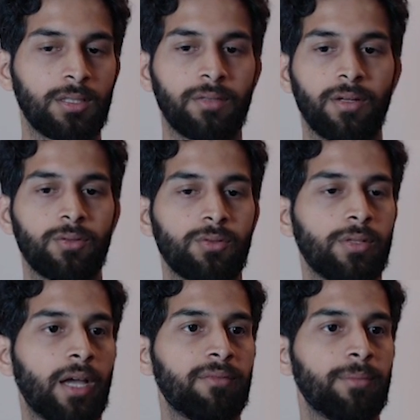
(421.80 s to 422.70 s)
if I go to
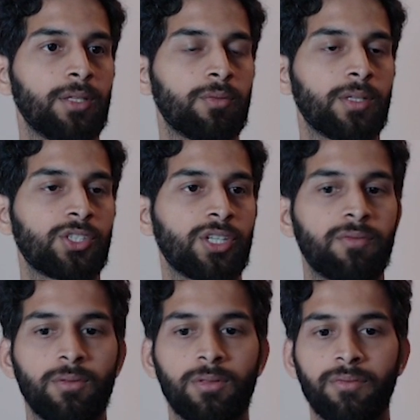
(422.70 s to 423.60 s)
nav menu in my shared
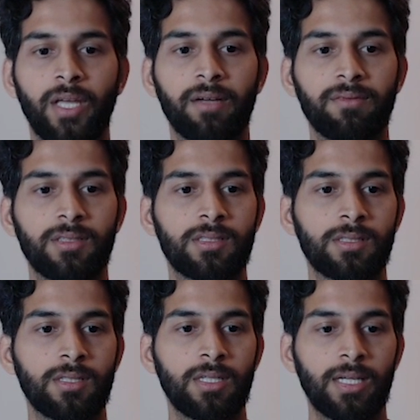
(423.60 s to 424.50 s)
folder, we have this
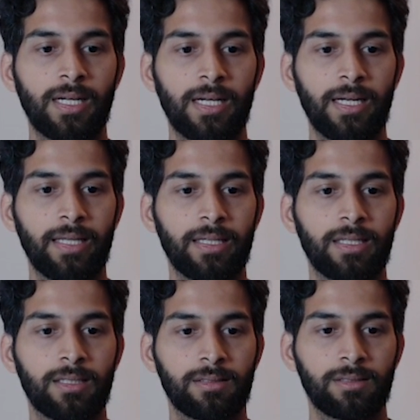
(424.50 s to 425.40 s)

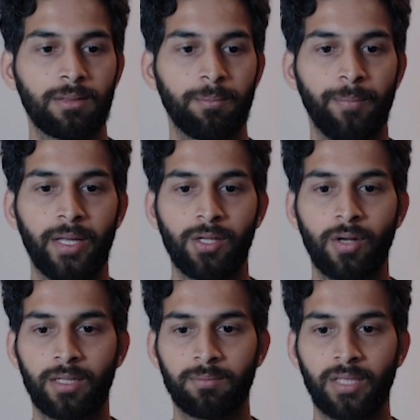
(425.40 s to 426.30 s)
link menu
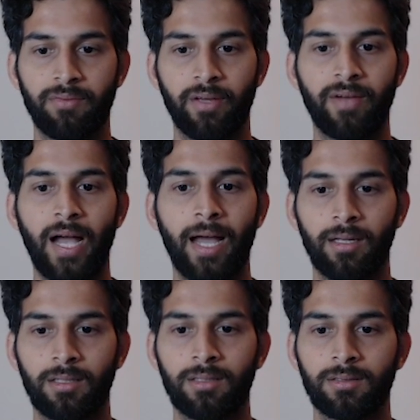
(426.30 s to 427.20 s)
item that we have
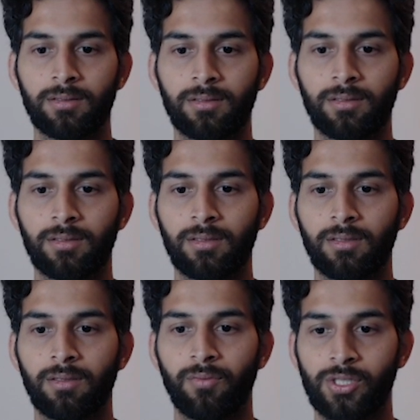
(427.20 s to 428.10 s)
added,
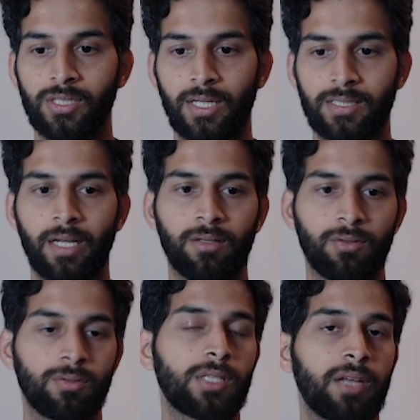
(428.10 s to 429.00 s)
which is assigned
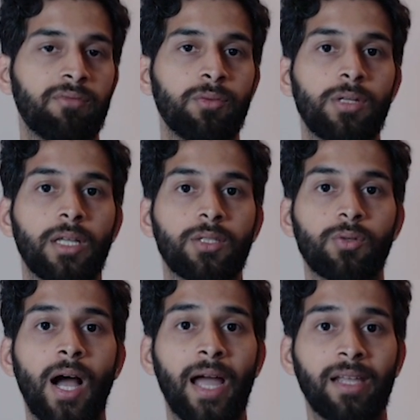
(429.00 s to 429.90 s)
roles. And we would like to
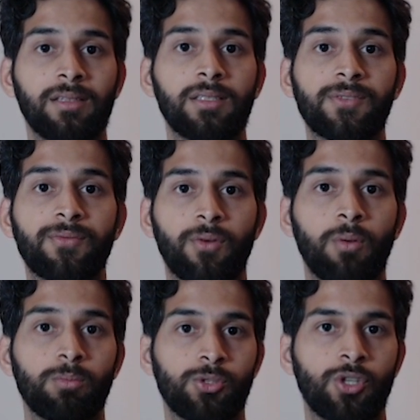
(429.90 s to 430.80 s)
hide this
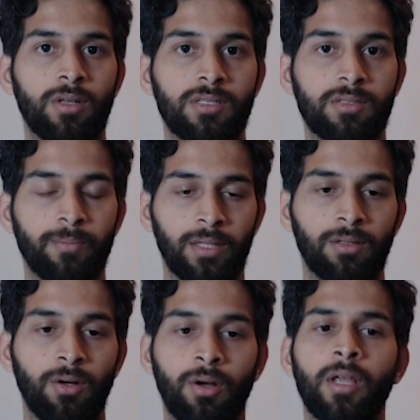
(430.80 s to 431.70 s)
from John Smith
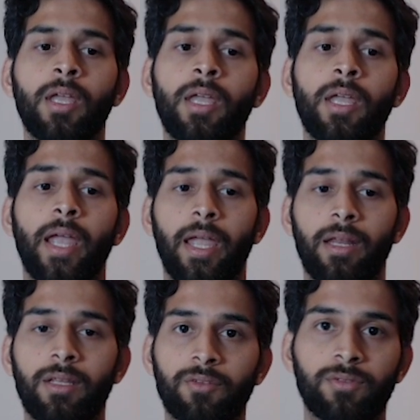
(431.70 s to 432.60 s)
or
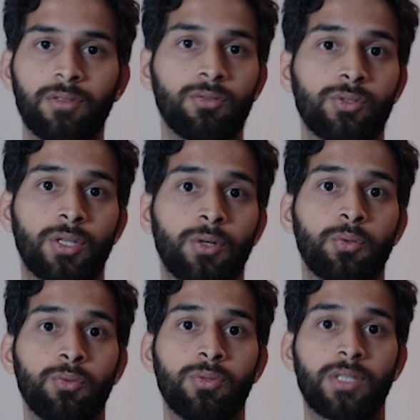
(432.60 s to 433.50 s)
any of the user
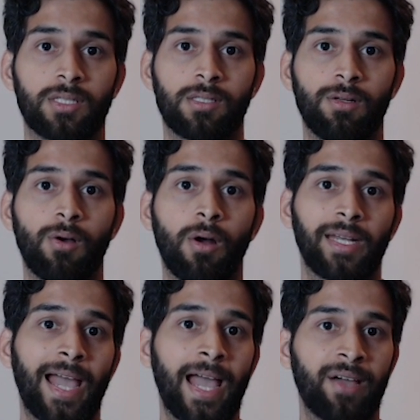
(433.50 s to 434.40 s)
who does not
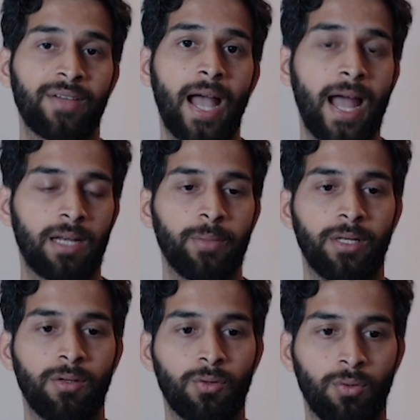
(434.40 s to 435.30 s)
have
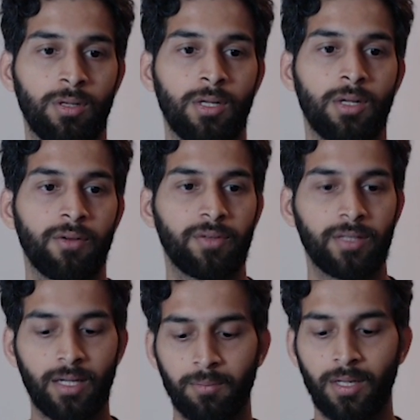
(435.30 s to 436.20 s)
admin role. For
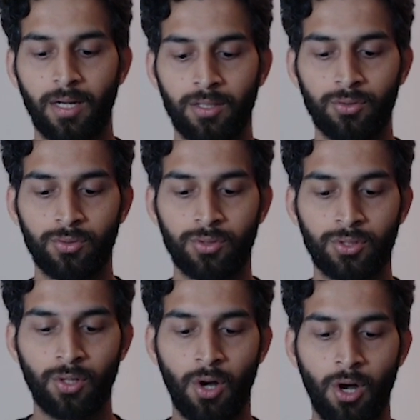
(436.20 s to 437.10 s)
that, I'm going to
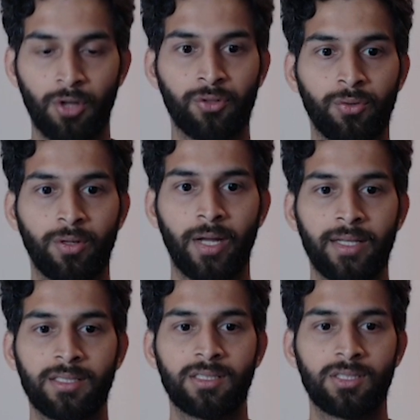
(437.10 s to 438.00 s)
use
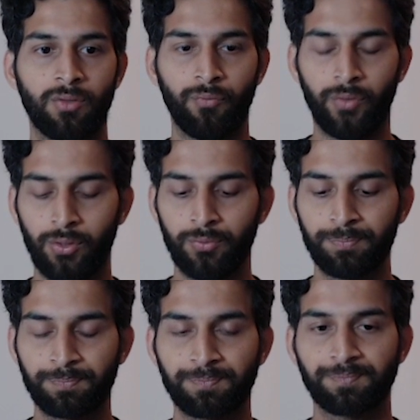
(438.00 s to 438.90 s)
authorize view.
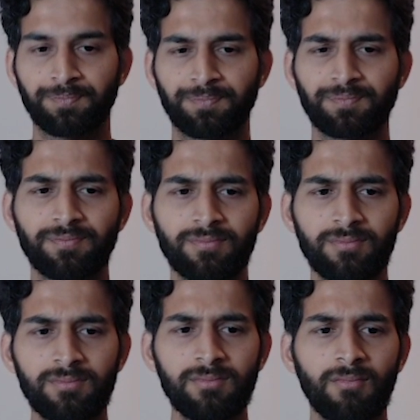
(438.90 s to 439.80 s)

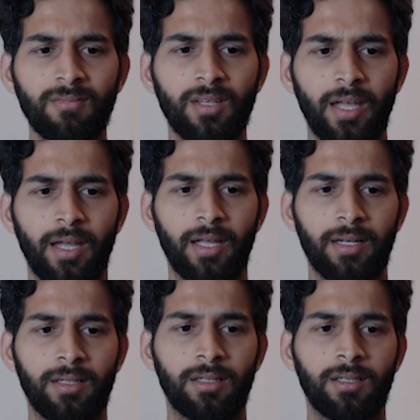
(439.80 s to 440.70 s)

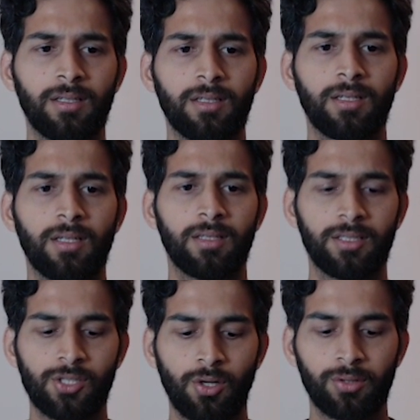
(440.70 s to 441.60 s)
And
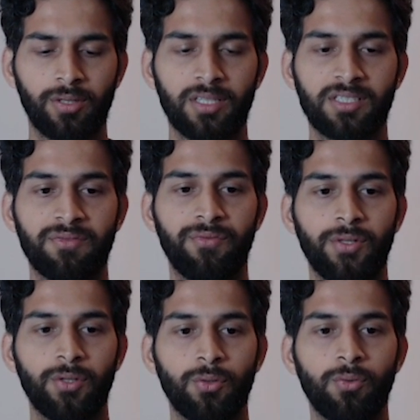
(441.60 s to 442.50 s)
this authorize
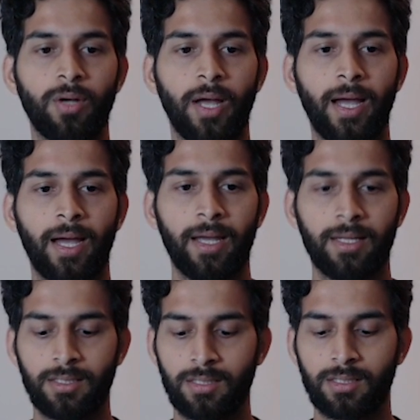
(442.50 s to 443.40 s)
view
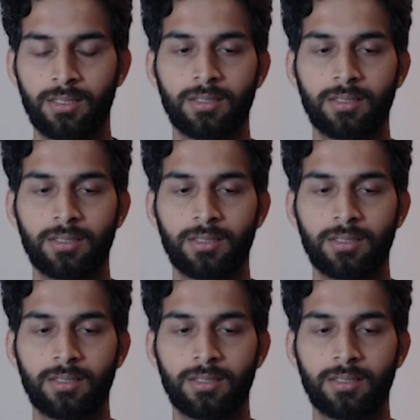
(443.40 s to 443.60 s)
has